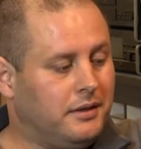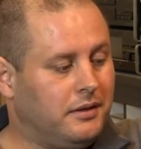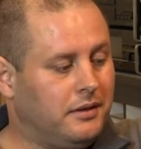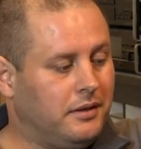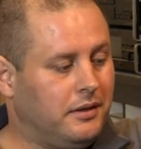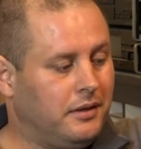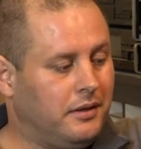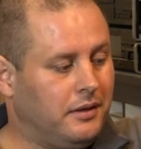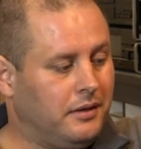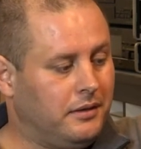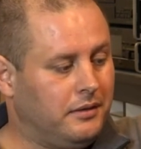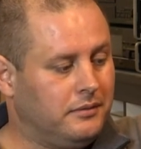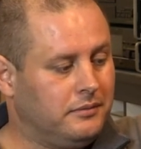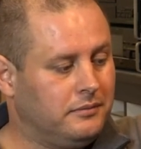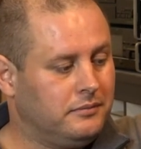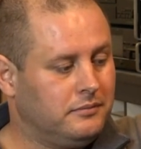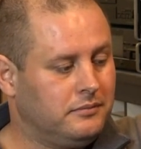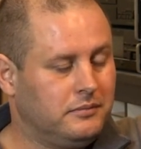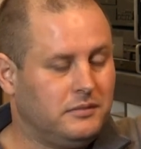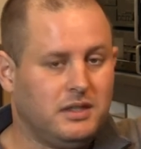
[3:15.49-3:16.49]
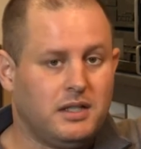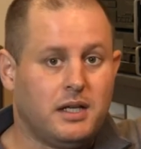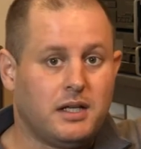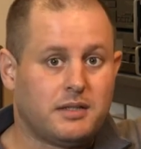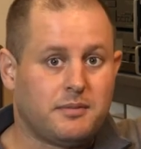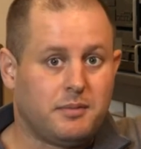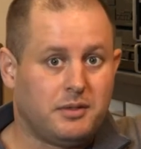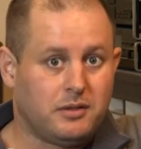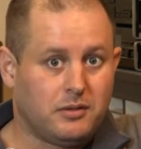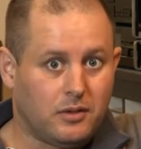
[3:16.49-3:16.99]

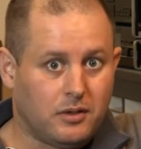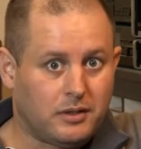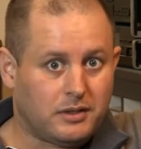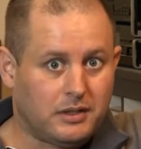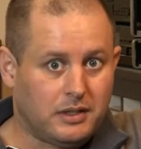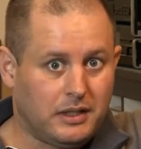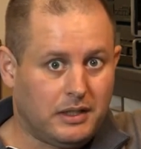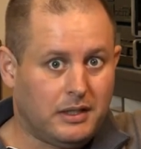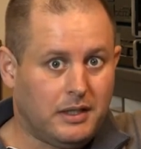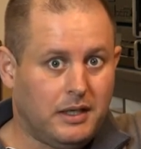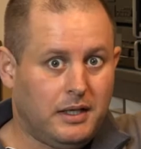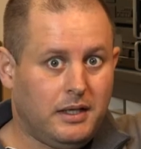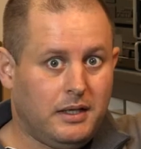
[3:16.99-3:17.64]
DSP30